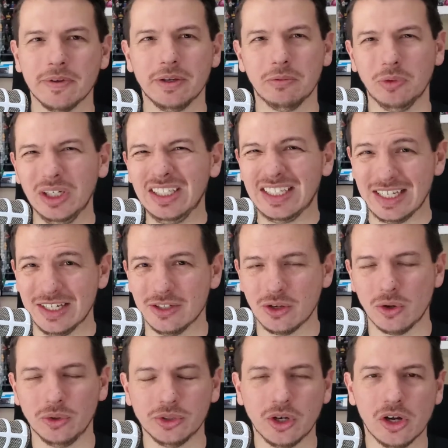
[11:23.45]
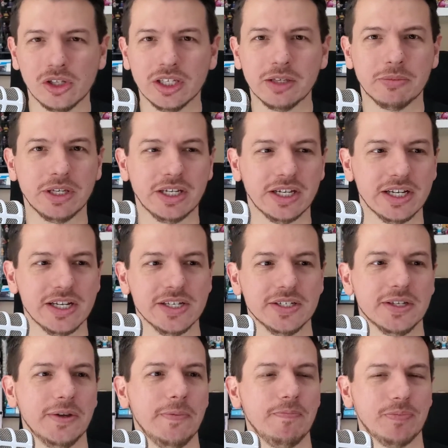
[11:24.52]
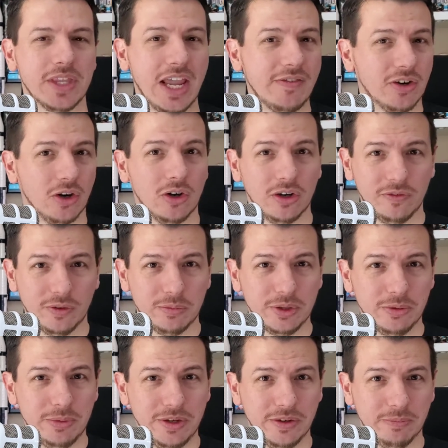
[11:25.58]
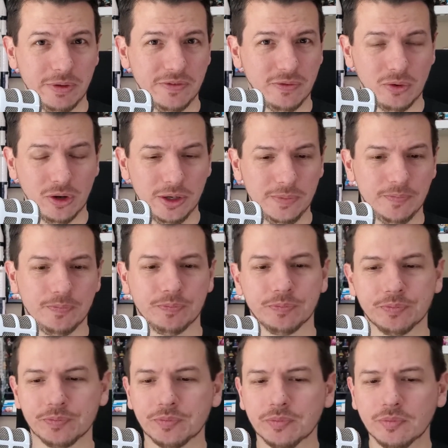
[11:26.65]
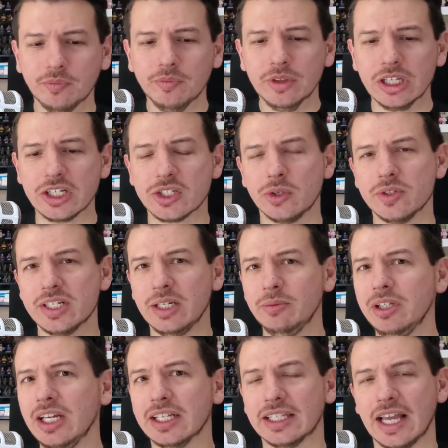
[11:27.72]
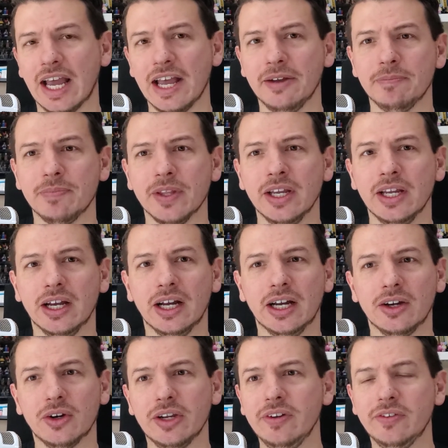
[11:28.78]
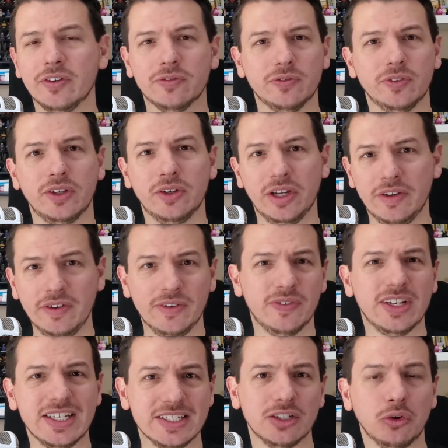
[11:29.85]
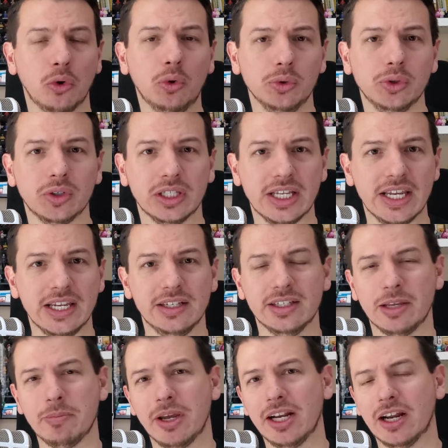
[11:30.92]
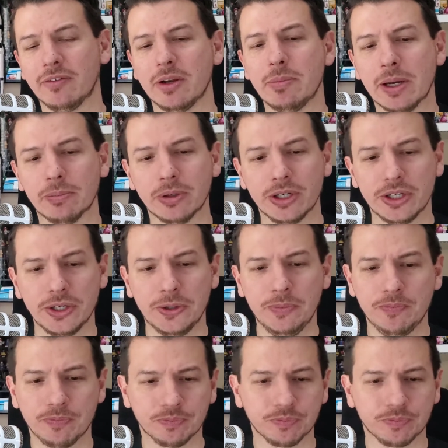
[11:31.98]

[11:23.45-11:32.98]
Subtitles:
It really is cold calling because they haven't heard from you before. So something like that, or even if it is an older lead, they may not remember you.